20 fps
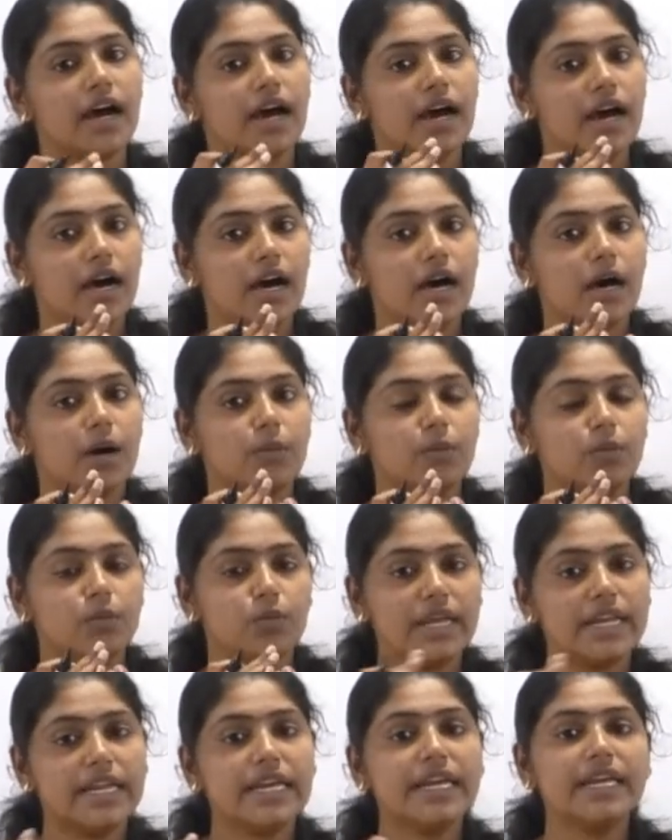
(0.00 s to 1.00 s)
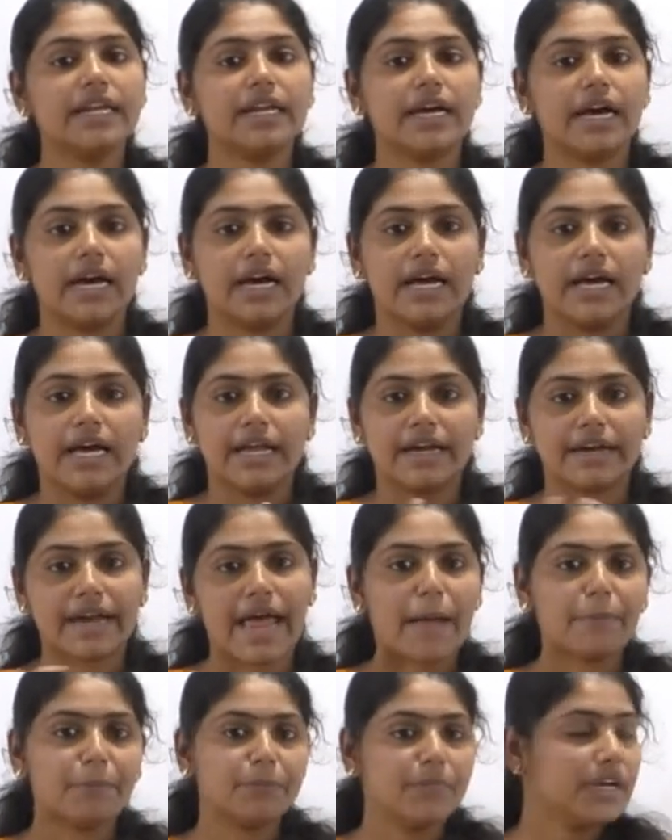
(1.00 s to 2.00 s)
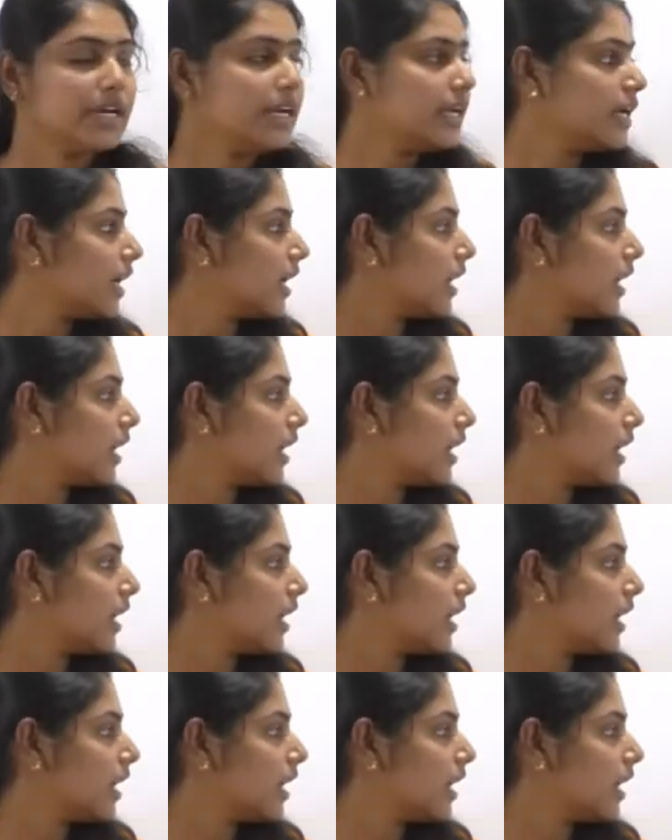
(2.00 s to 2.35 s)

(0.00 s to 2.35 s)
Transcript: uh, very rapid